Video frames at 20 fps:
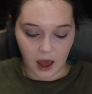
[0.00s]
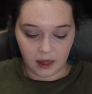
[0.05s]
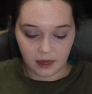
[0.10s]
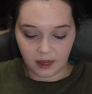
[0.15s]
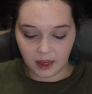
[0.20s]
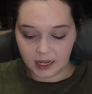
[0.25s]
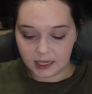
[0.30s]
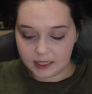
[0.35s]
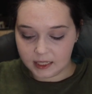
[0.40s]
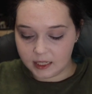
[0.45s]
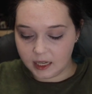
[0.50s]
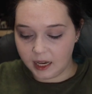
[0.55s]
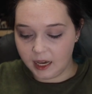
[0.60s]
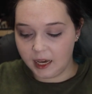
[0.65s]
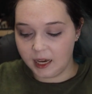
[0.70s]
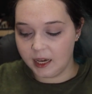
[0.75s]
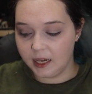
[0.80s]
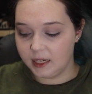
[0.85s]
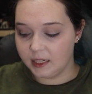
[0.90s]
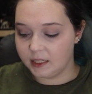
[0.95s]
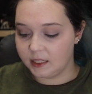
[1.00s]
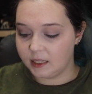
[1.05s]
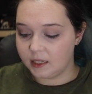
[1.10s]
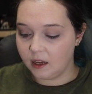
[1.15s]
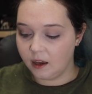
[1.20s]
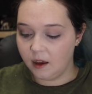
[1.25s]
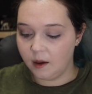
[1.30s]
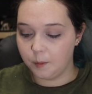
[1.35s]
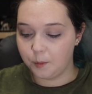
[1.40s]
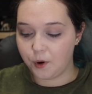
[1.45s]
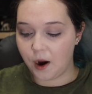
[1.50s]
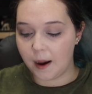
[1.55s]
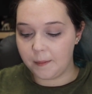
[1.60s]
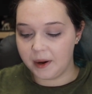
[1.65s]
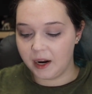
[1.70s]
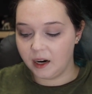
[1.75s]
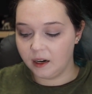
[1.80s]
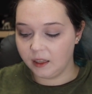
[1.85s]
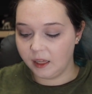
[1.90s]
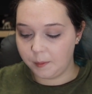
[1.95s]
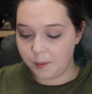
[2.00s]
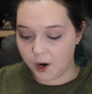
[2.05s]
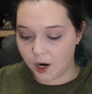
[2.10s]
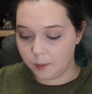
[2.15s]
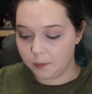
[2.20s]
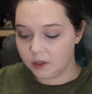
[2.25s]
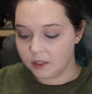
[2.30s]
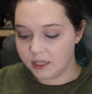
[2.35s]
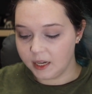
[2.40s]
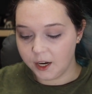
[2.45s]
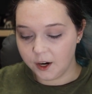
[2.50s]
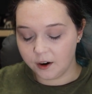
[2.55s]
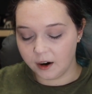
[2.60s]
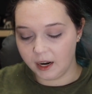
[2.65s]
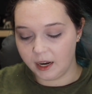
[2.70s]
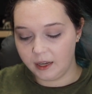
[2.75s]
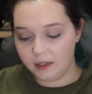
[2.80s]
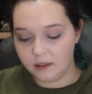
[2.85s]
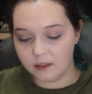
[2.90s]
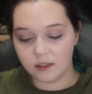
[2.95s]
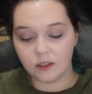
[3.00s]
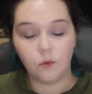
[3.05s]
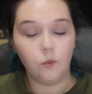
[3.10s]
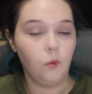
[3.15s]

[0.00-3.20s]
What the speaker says: This is primarily purples and greens,